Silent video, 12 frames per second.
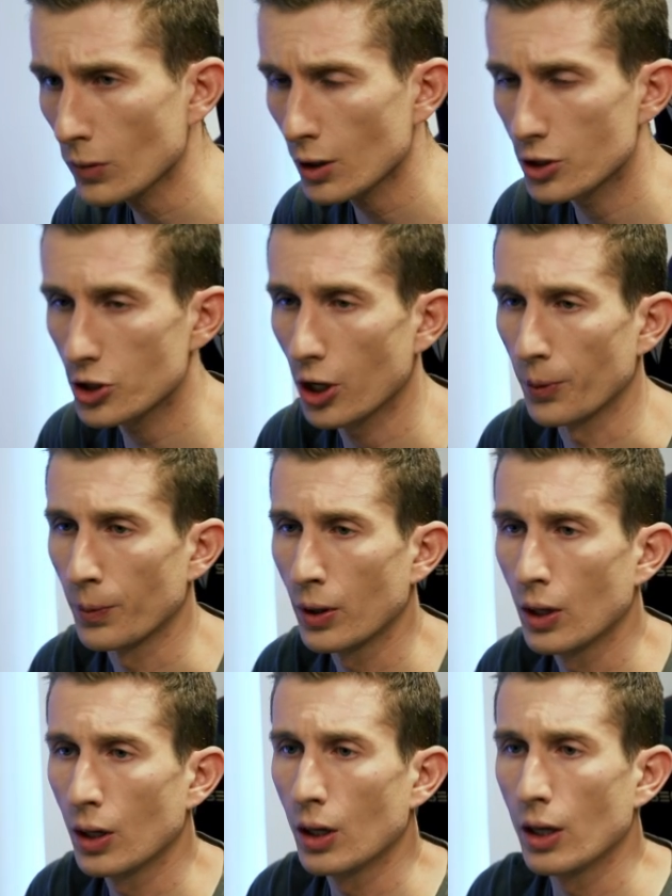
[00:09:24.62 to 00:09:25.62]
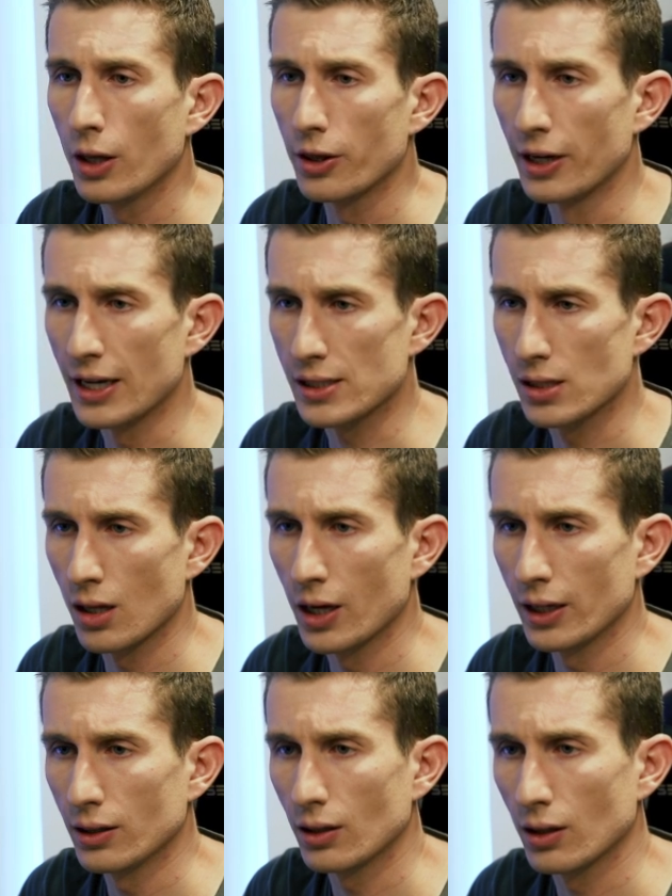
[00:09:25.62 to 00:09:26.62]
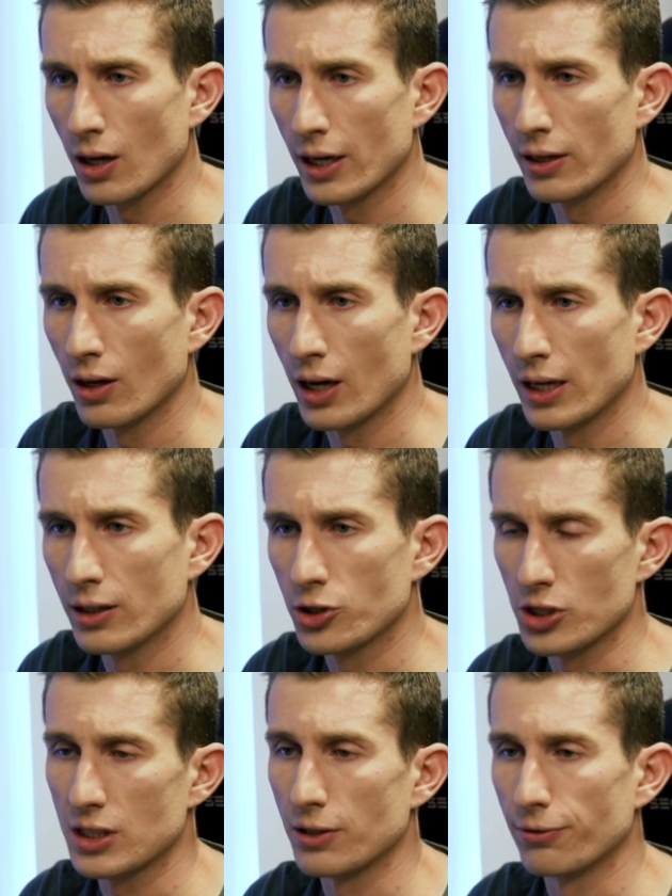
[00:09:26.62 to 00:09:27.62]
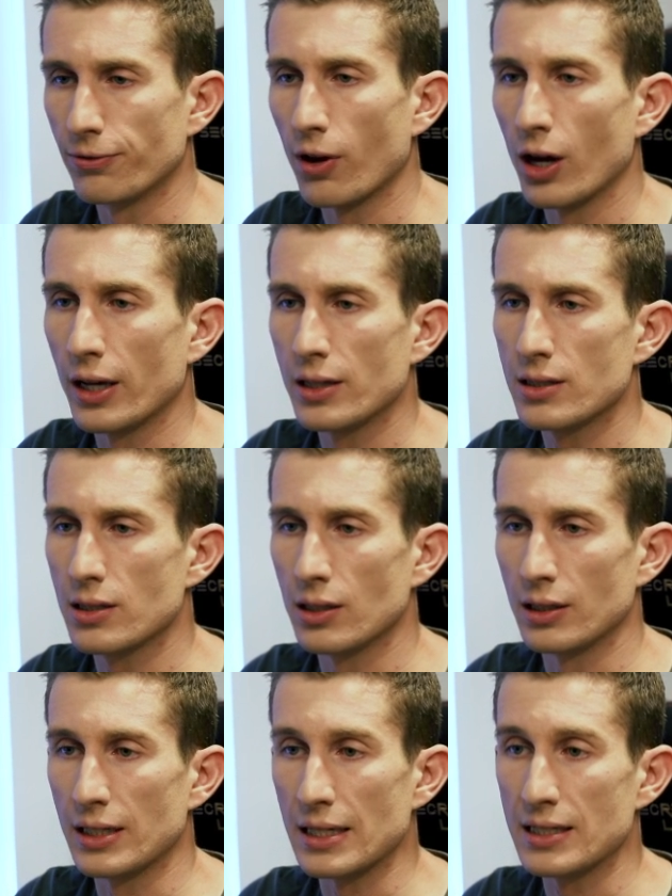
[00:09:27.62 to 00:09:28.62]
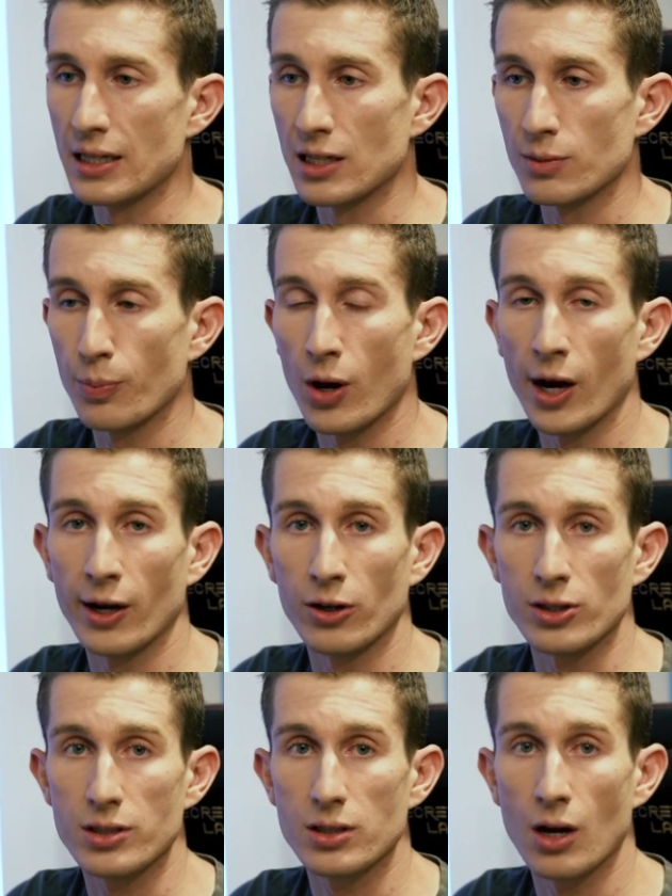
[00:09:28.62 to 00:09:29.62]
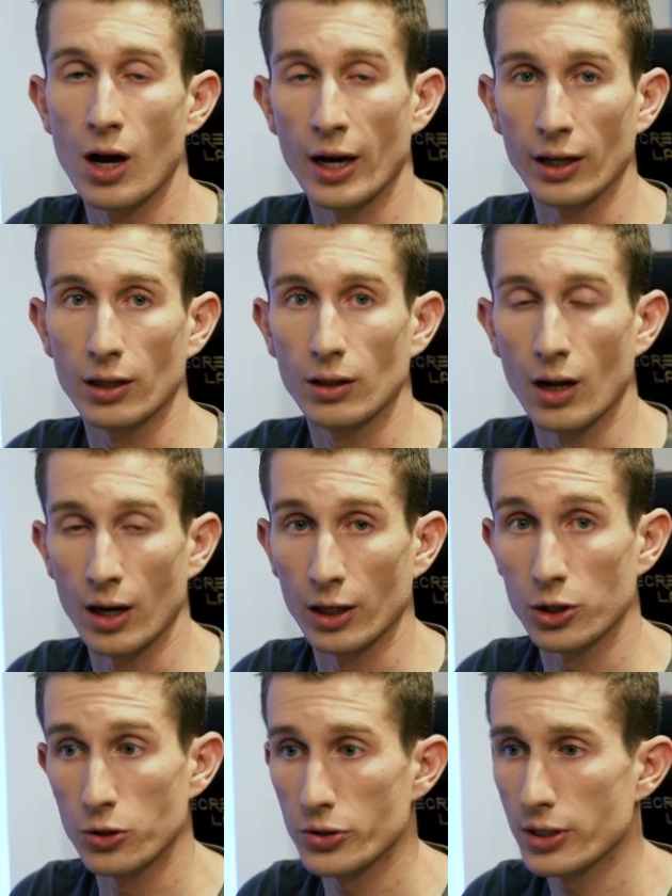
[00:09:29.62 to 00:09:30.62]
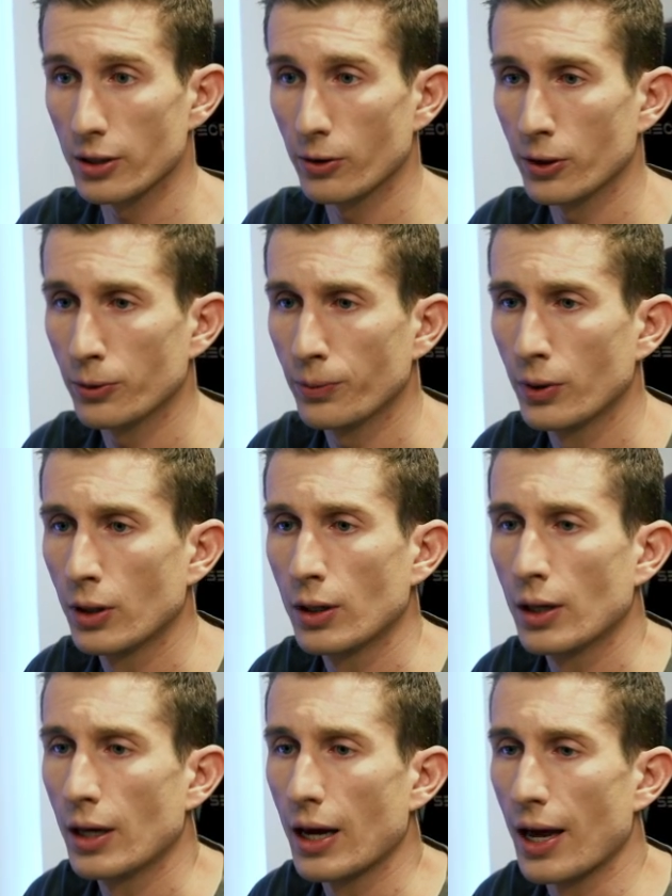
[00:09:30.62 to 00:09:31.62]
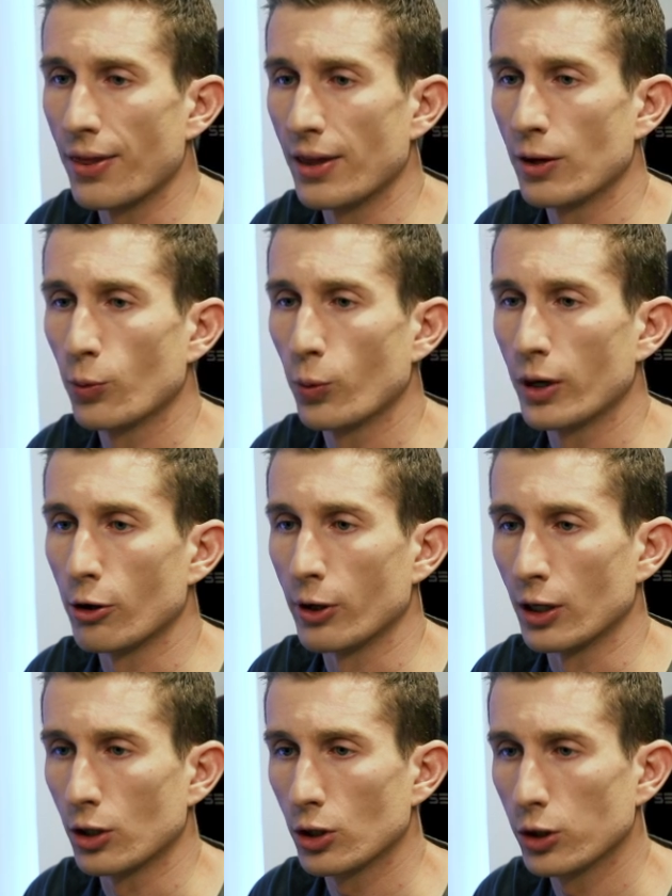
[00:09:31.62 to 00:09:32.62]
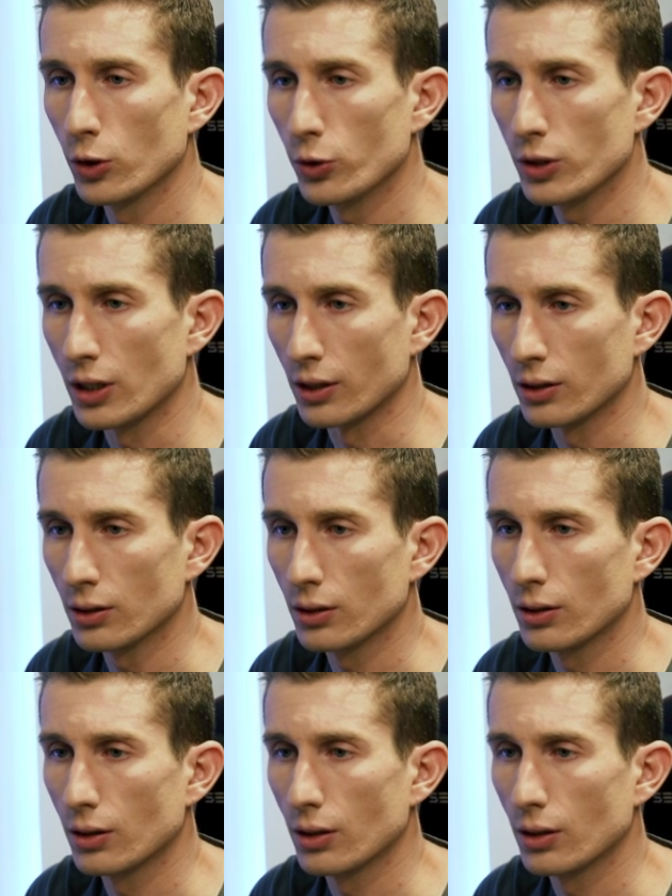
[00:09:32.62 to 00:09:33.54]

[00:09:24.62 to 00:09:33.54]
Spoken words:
So the next line, line 9, just defines the DCS BIOS IRQ serial, and then we're including